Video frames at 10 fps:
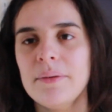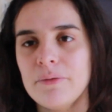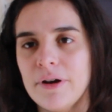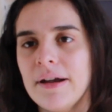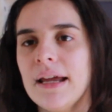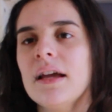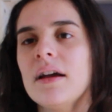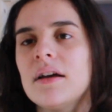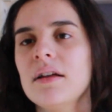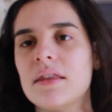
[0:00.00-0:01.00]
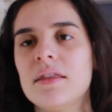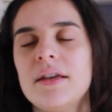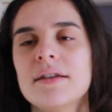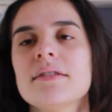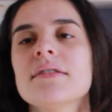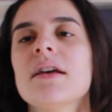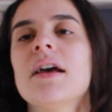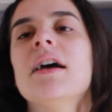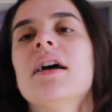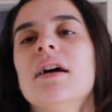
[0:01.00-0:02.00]
I'm wearing this
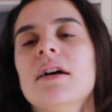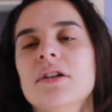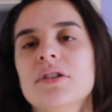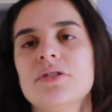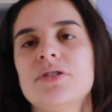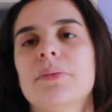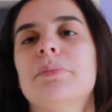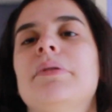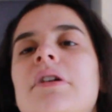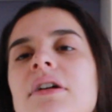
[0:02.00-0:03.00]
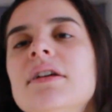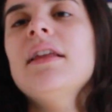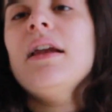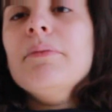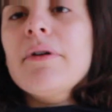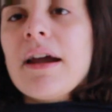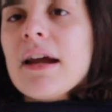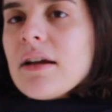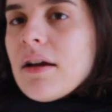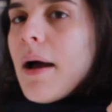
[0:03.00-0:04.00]
jumper, then I'm
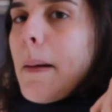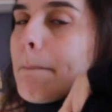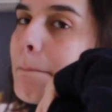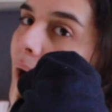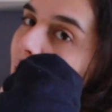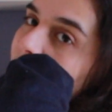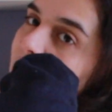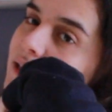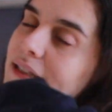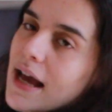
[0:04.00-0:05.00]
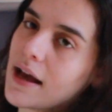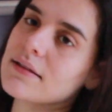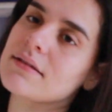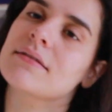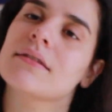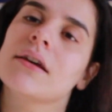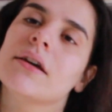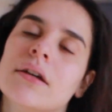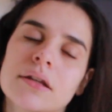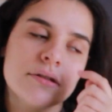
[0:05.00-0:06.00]
wearing my dance,
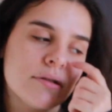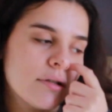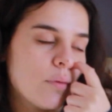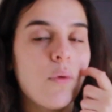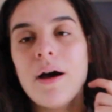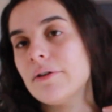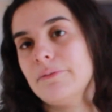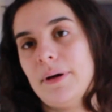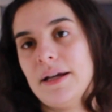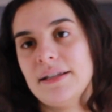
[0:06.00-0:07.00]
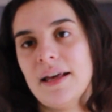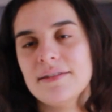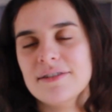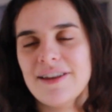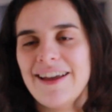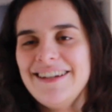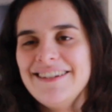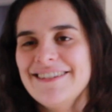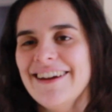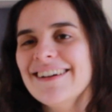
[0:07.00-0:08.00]
so one of my Dance
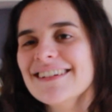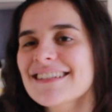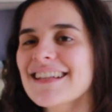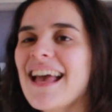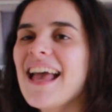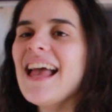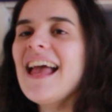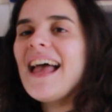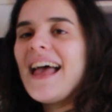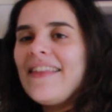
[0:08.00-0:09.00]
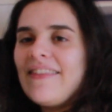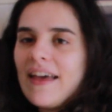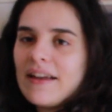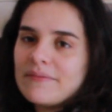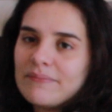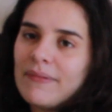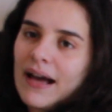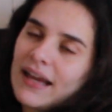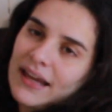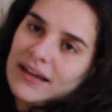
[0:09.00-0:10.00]
Society shirts, and then
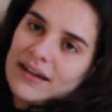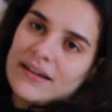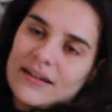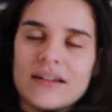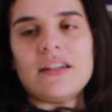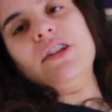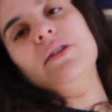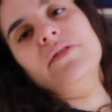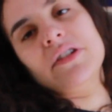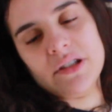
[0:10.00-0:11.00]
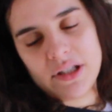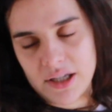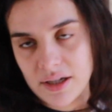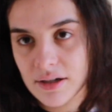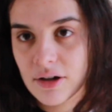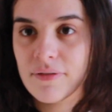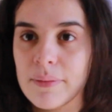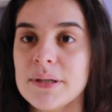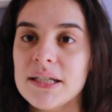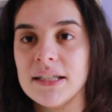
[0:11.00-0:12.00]
my University of
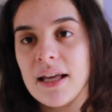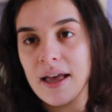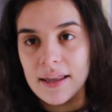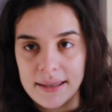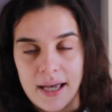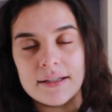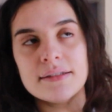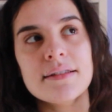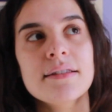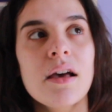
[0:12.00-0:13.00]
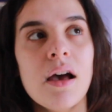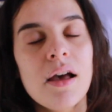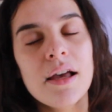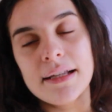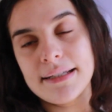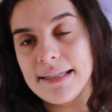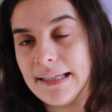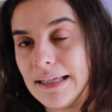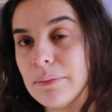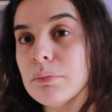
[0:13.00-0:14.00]
Aberdeen dance
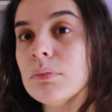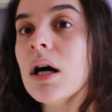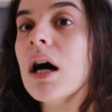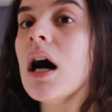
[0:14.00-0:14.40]
team